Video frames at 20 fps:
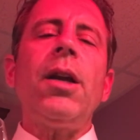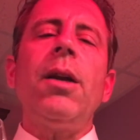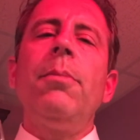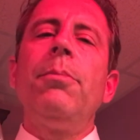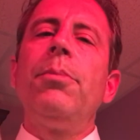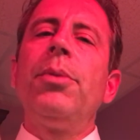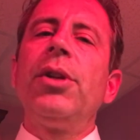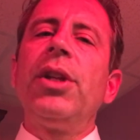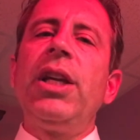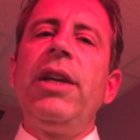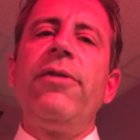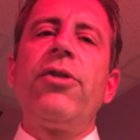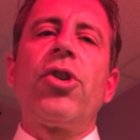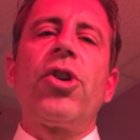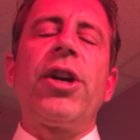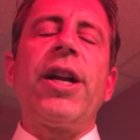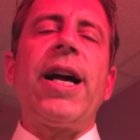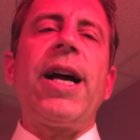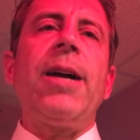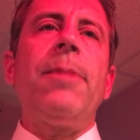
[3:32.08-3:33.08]
Believe it
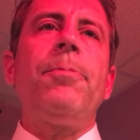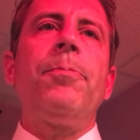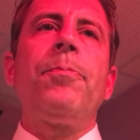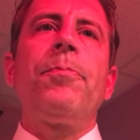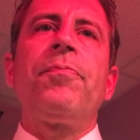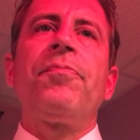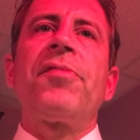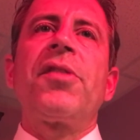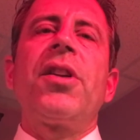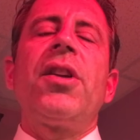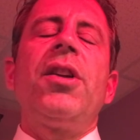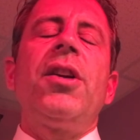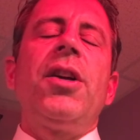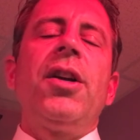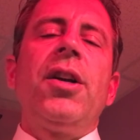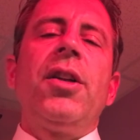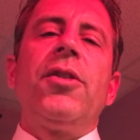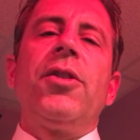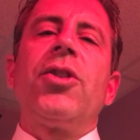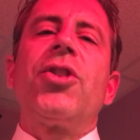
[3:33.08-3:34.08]
or not,
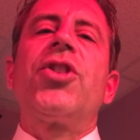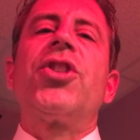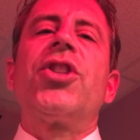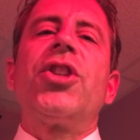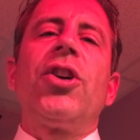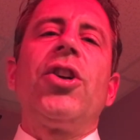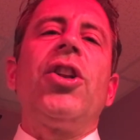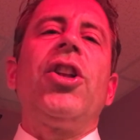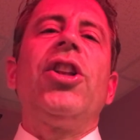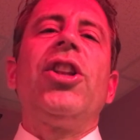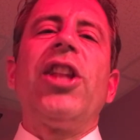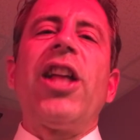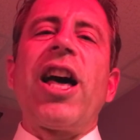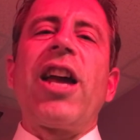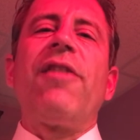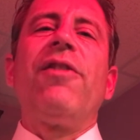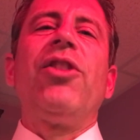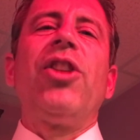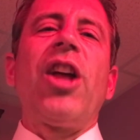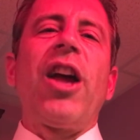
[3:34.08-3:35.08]
there's still a
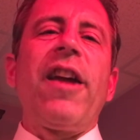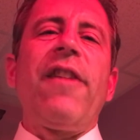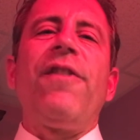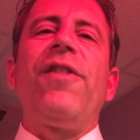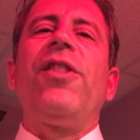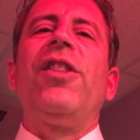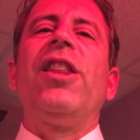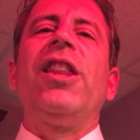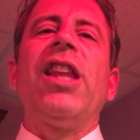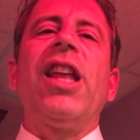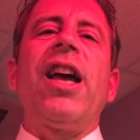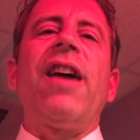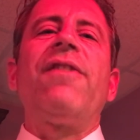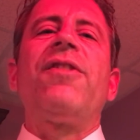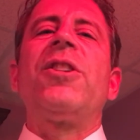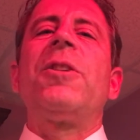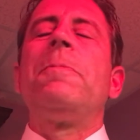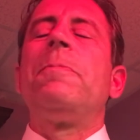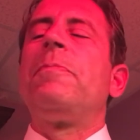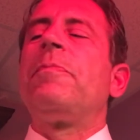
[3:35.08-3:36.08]
lot of life
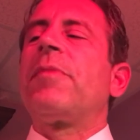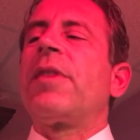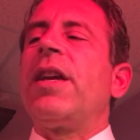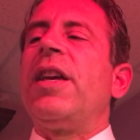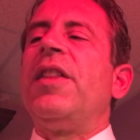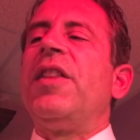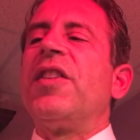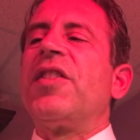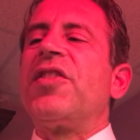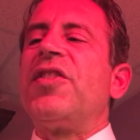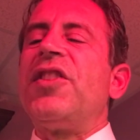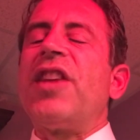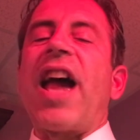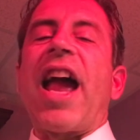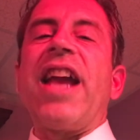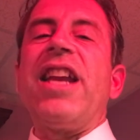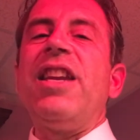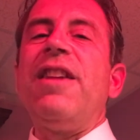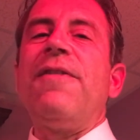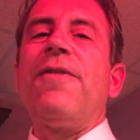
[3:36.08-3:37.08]
left in this
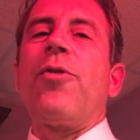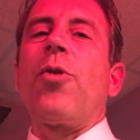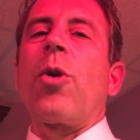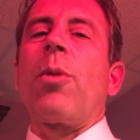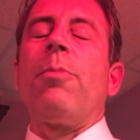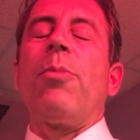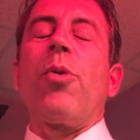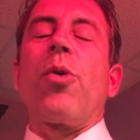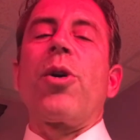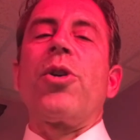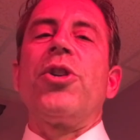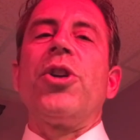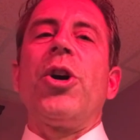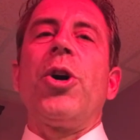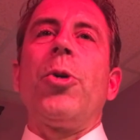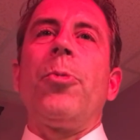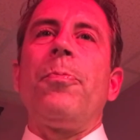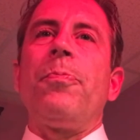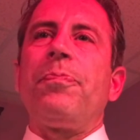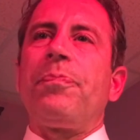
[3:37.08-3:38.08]
94
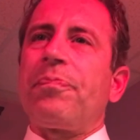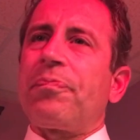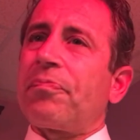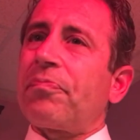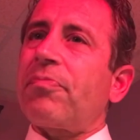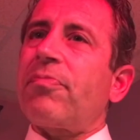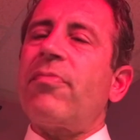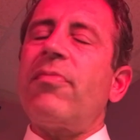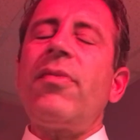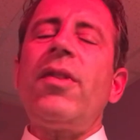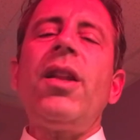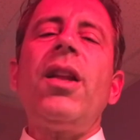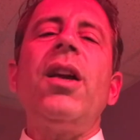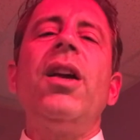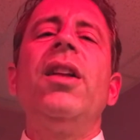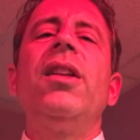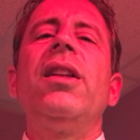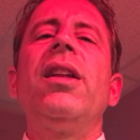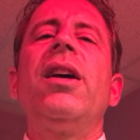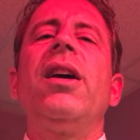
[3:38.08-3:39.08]
Bordeaux.
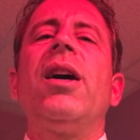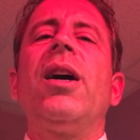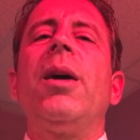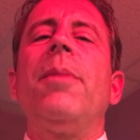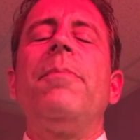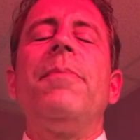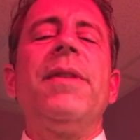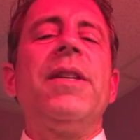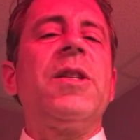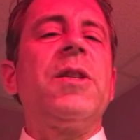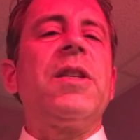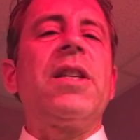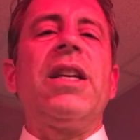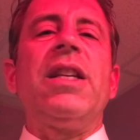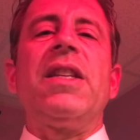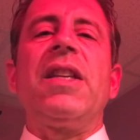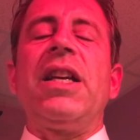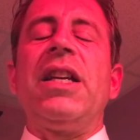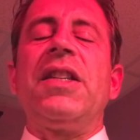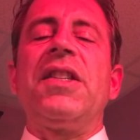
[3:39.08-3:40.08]

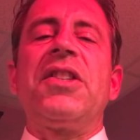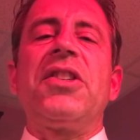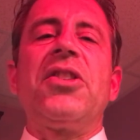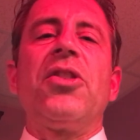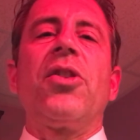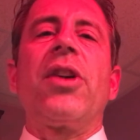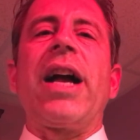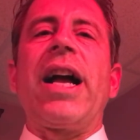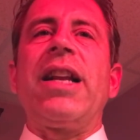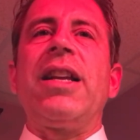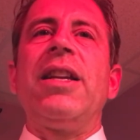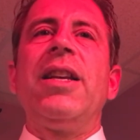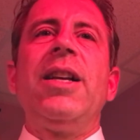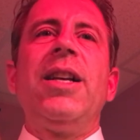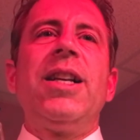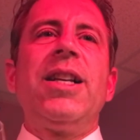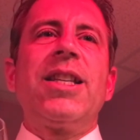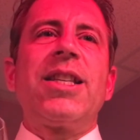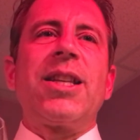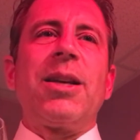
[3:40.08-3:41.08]
It's still got
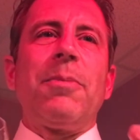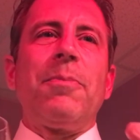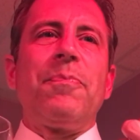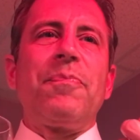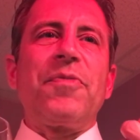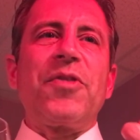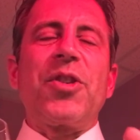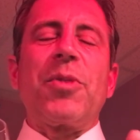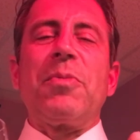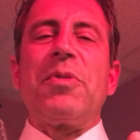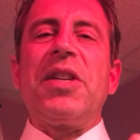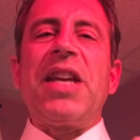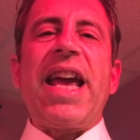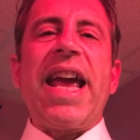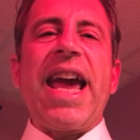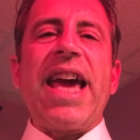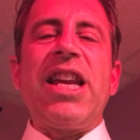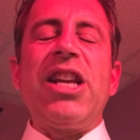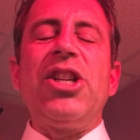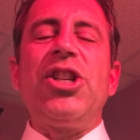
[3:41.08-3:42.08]
some
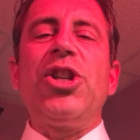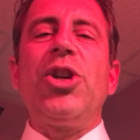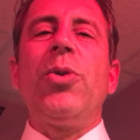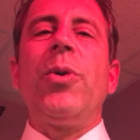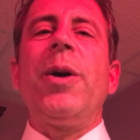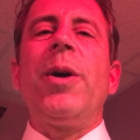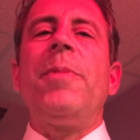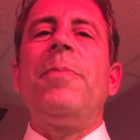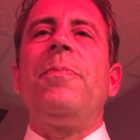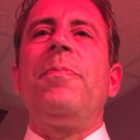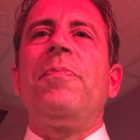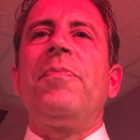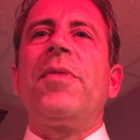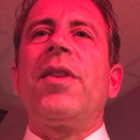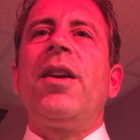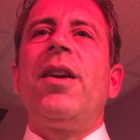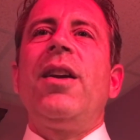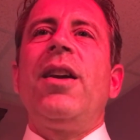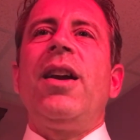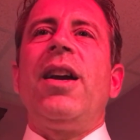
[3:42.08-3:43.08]
tannin to it.
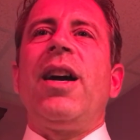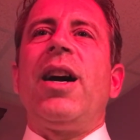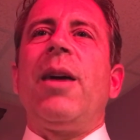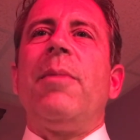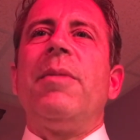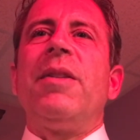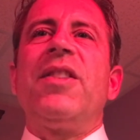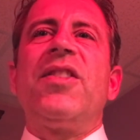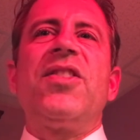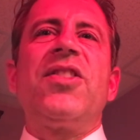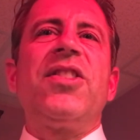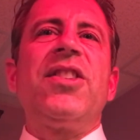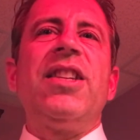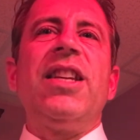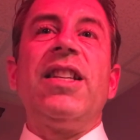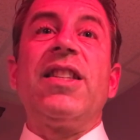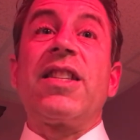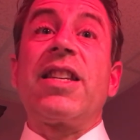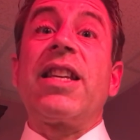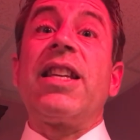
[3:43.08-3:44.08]

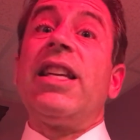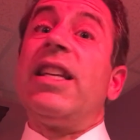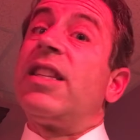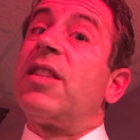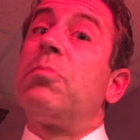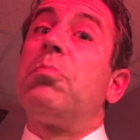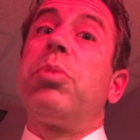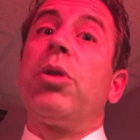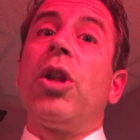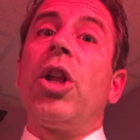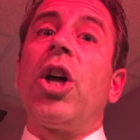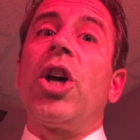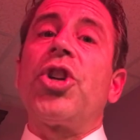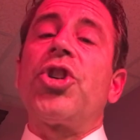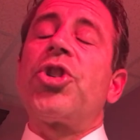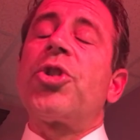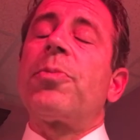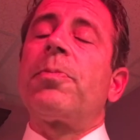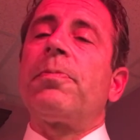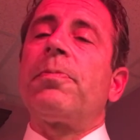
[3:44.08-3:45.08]
It's plush.